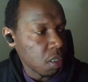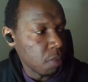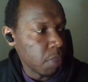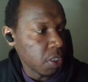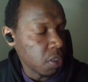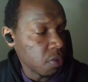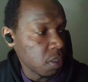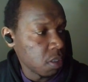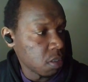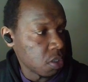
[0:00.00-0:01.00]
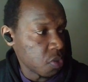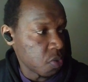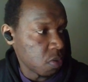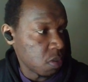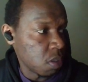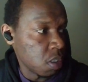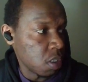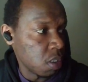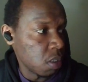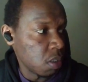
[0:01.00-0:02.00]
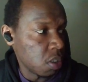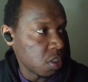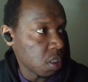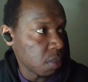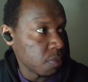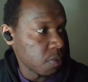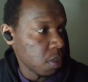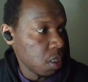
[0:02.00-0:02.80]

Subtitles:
binary that is on GitHub.